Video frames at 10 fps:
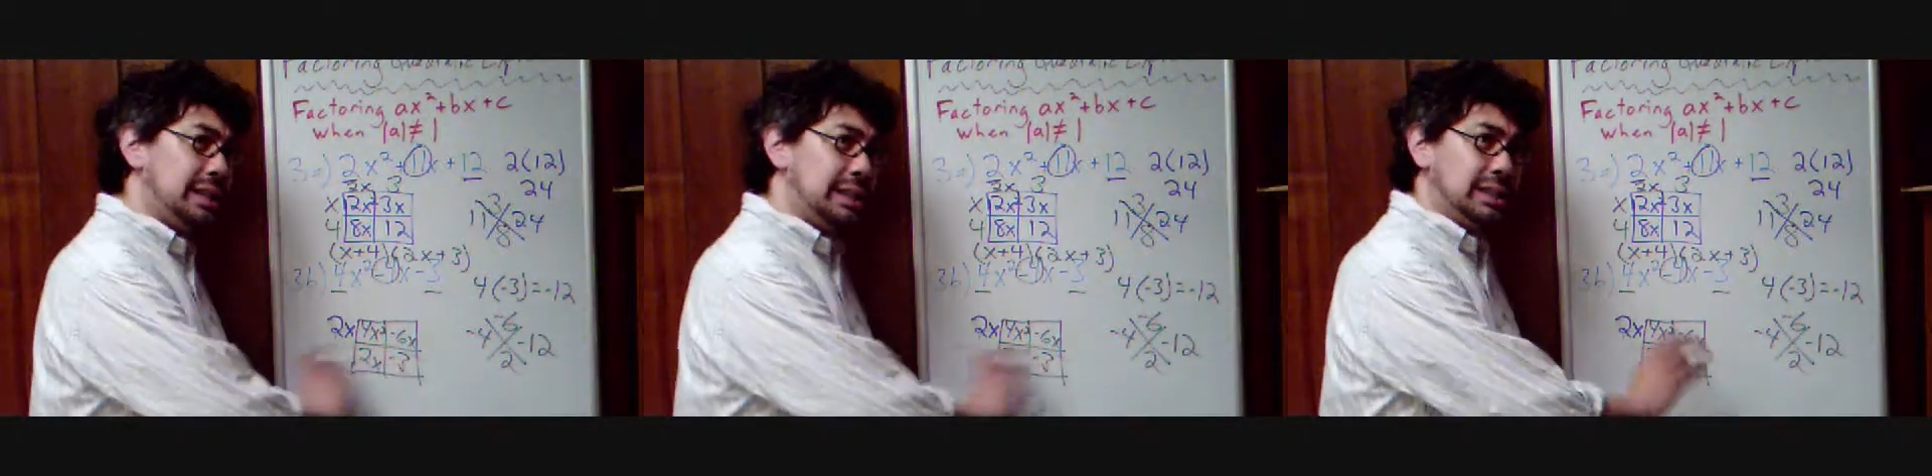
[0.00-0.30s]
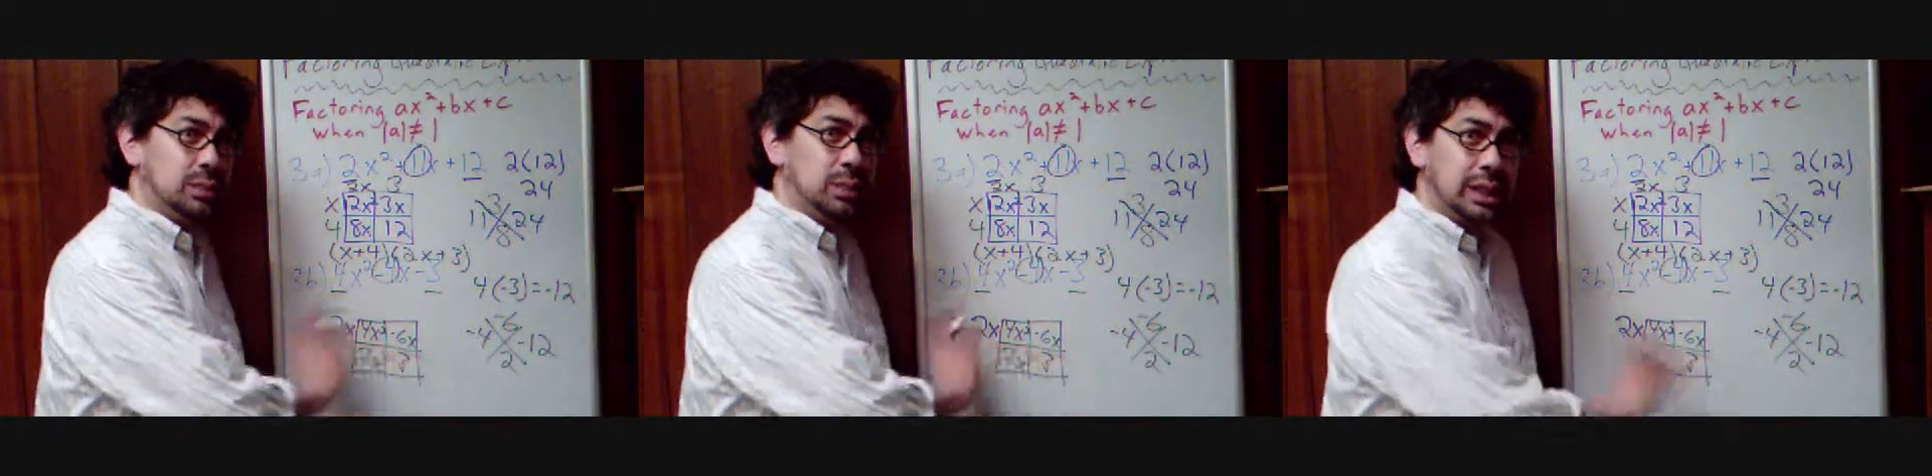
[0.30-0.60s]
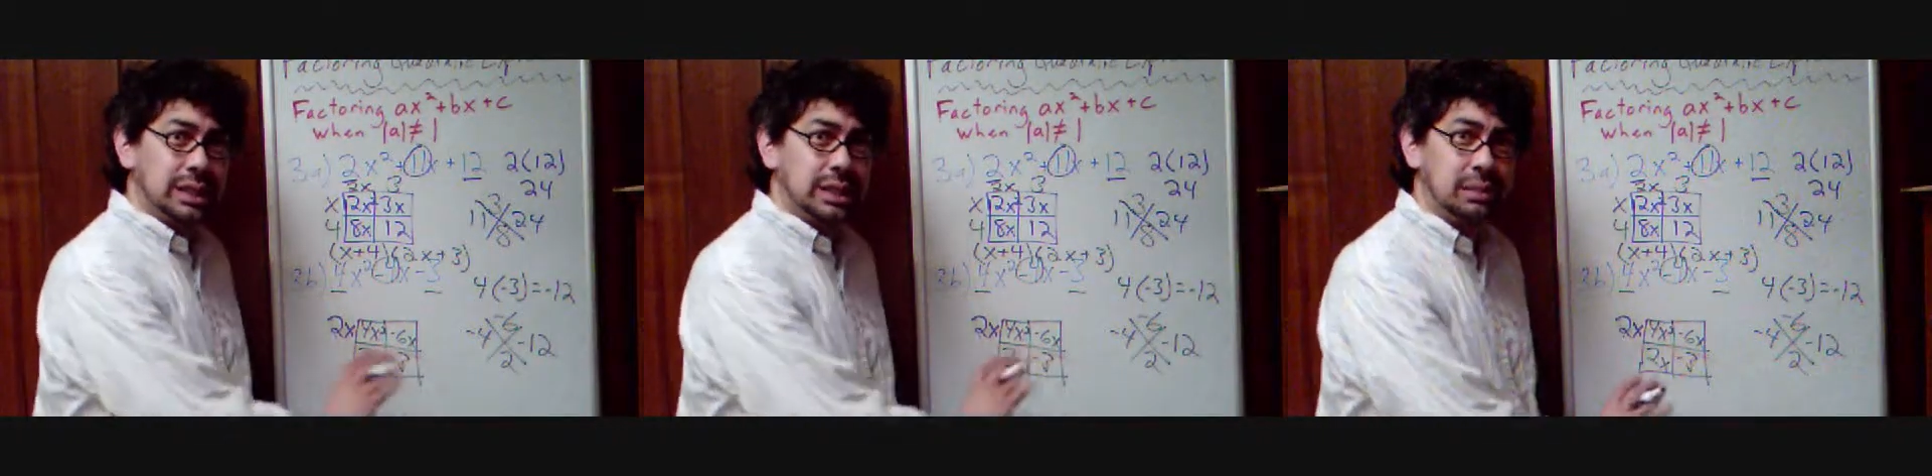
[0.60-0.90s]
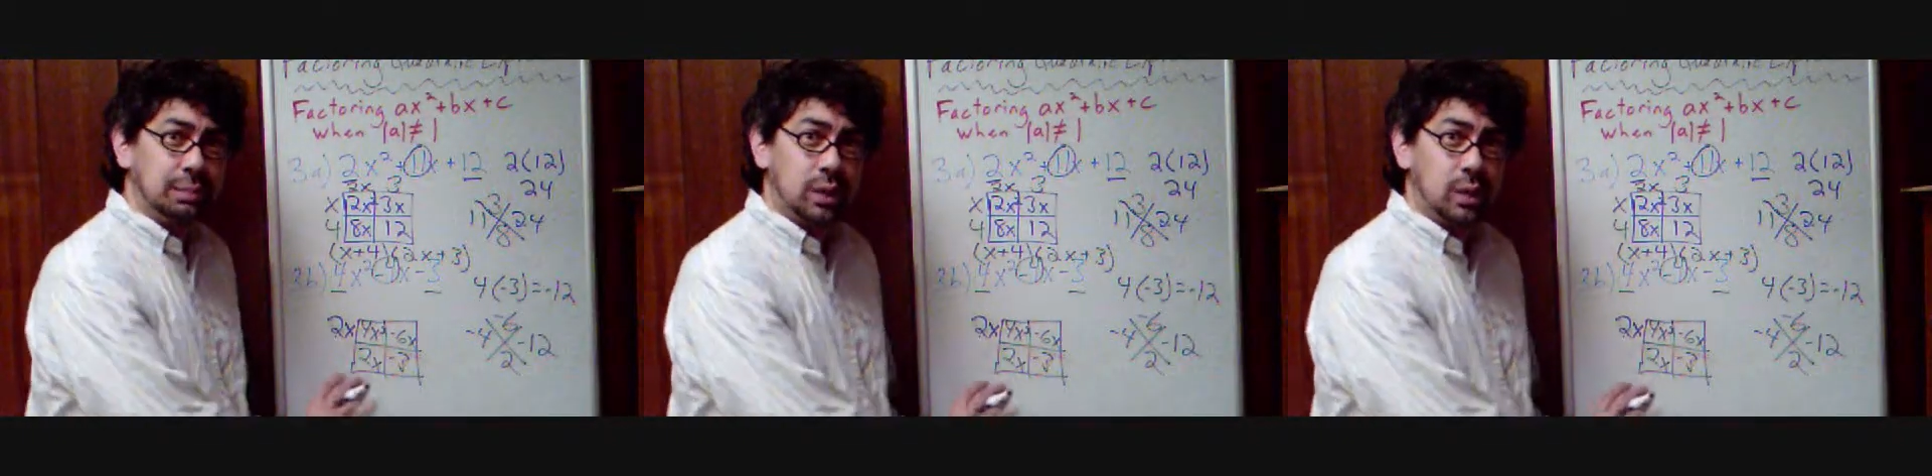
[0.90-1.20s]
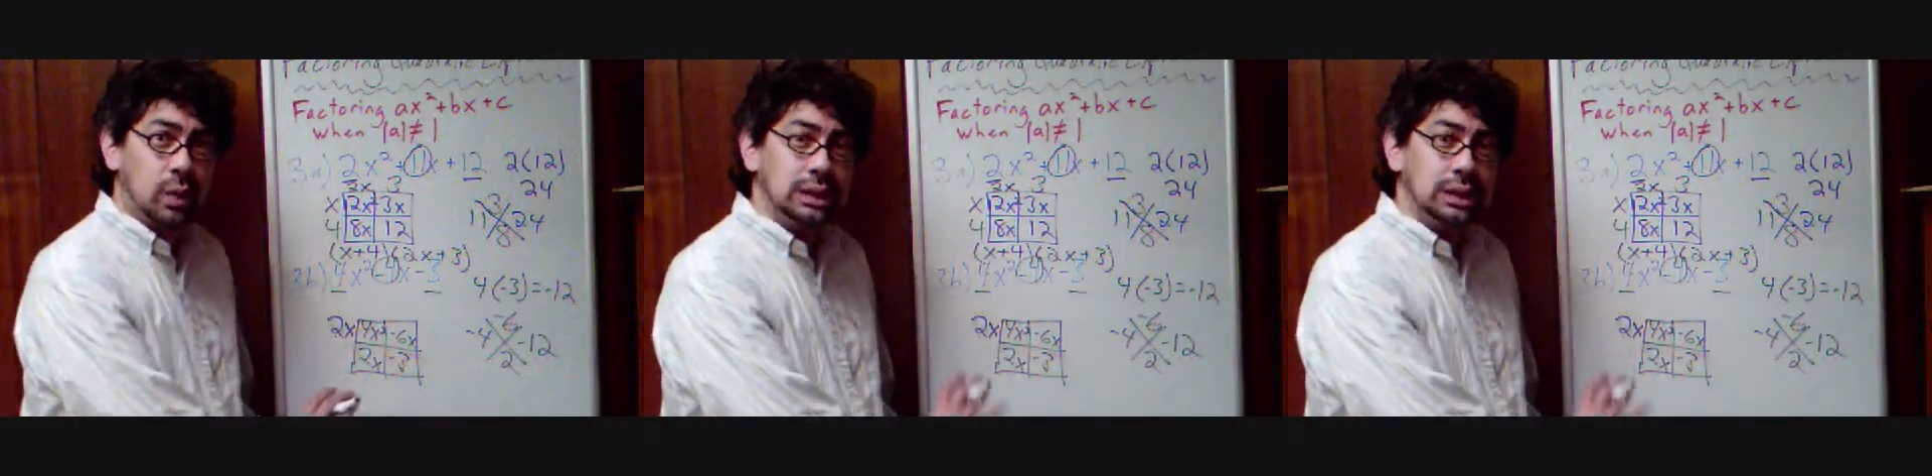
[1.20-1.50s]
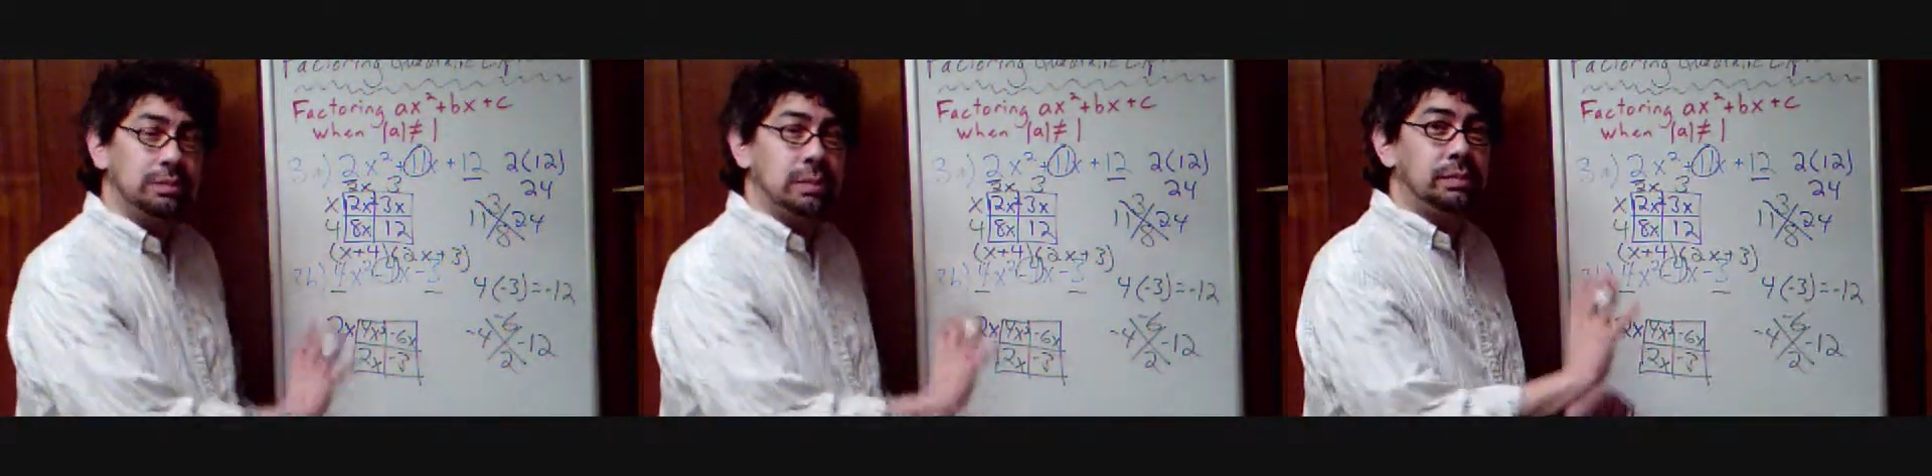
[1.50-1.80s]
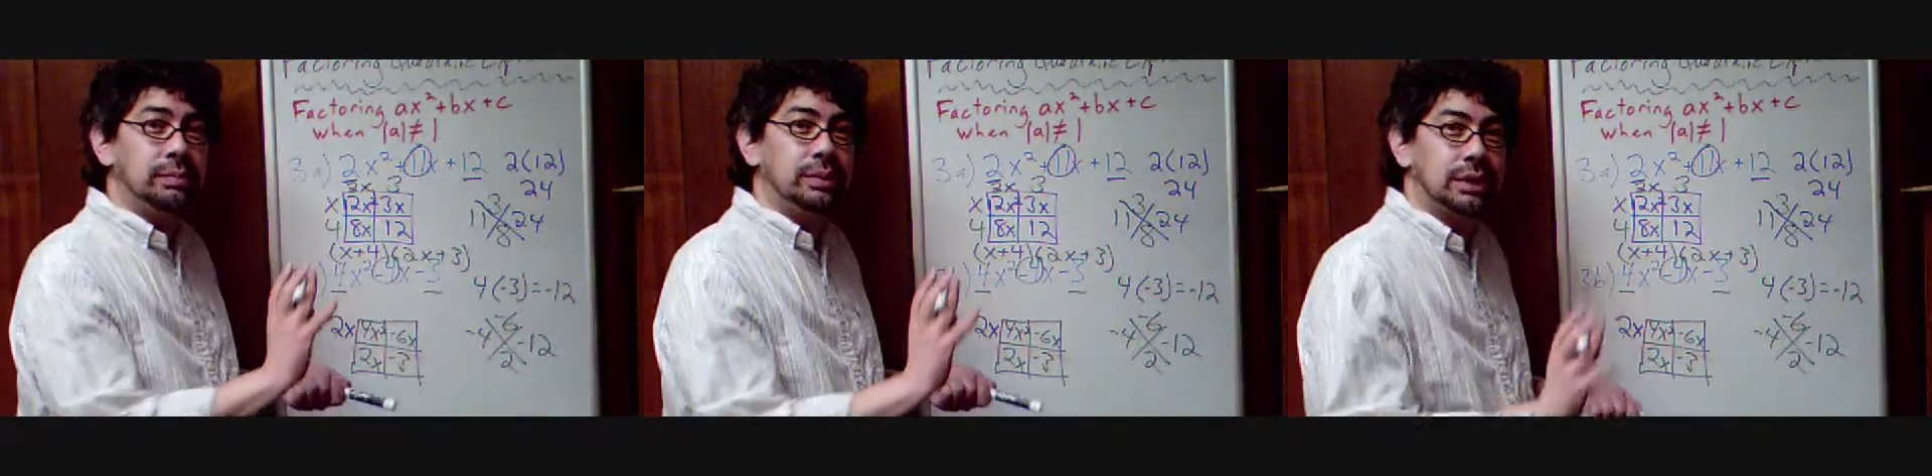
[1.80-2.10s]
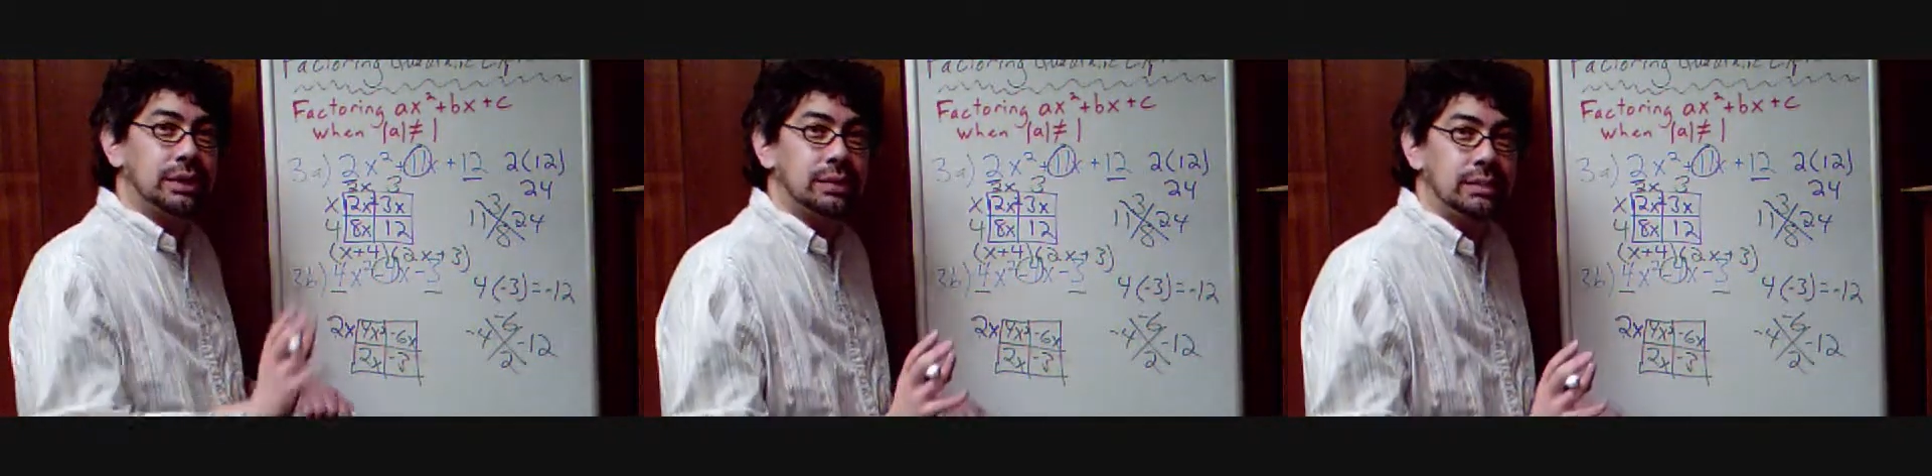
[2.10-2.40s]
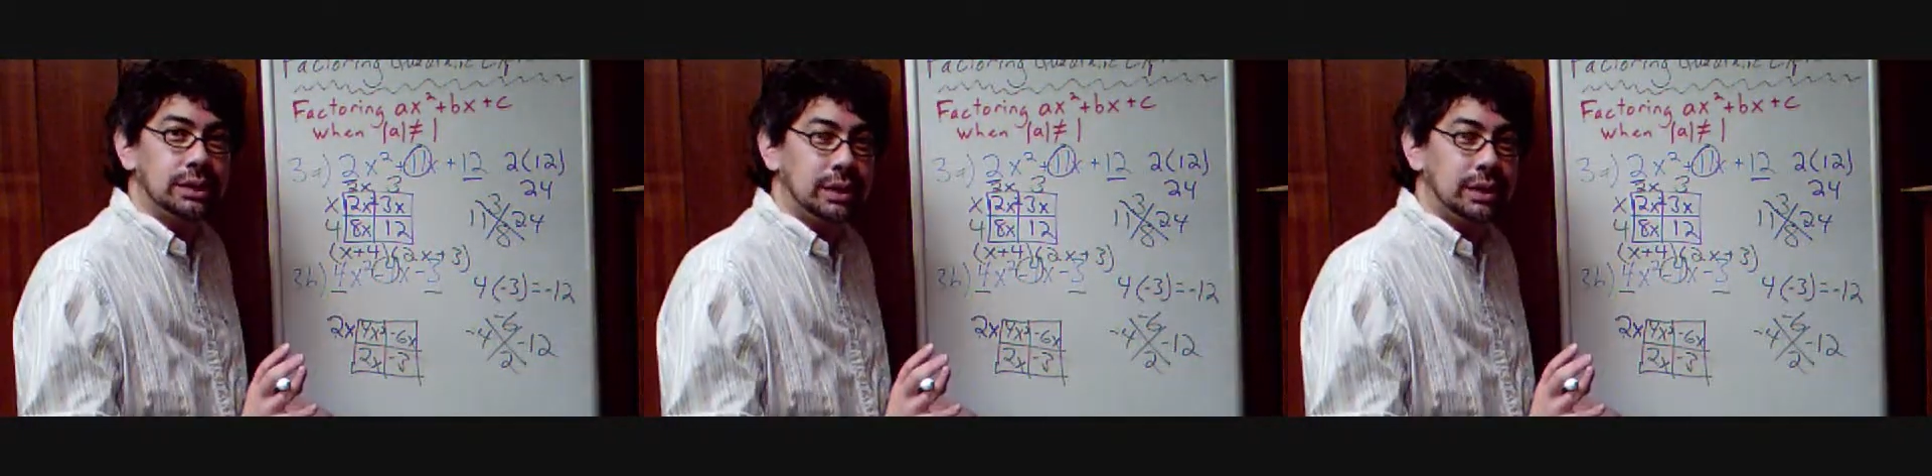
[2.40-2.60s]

this is one of the simpler ones, but people sometimes